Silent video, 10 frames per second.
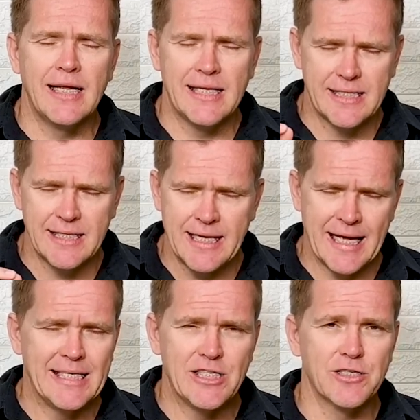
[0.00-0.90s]

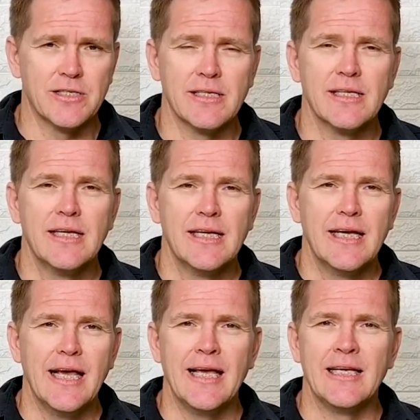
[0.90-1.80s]
destination
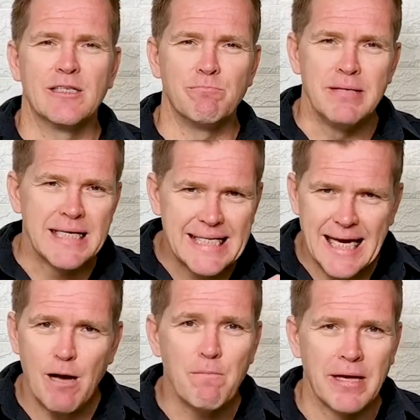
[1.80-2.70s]
is
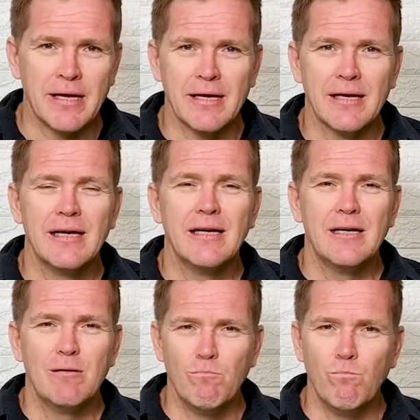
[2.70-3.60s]
becoming
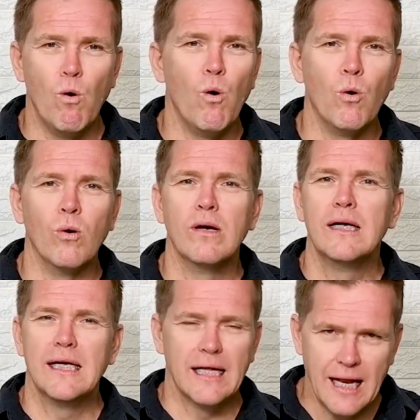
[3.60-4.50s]
more
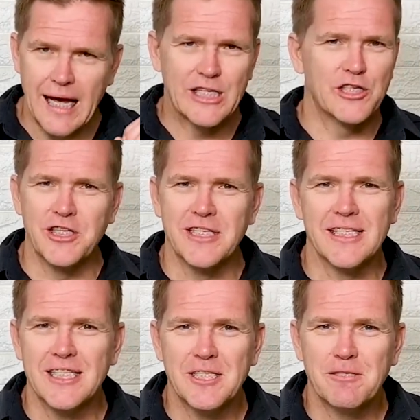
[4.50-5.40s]
like
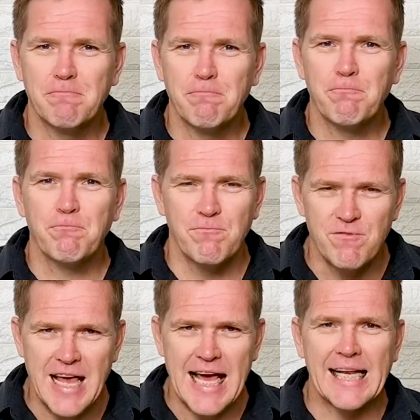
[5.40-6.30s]
Jesus.
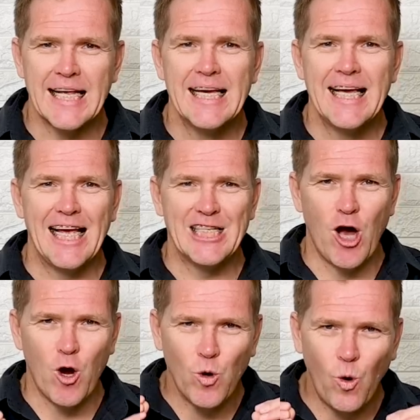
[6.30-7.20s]
That is
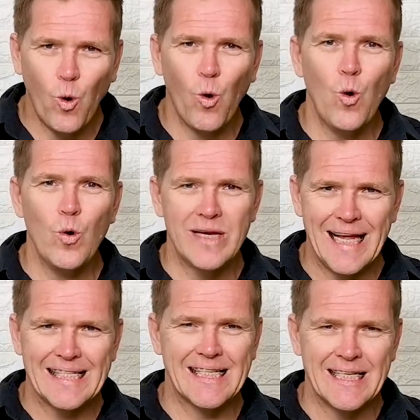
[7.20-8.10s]
our core
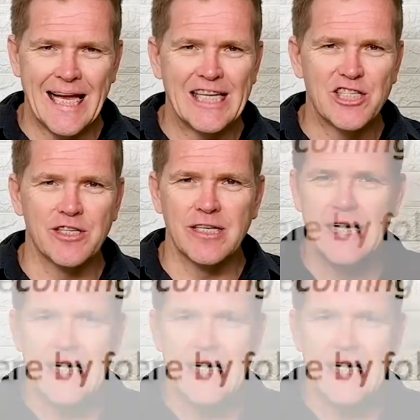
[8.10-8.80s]
destination.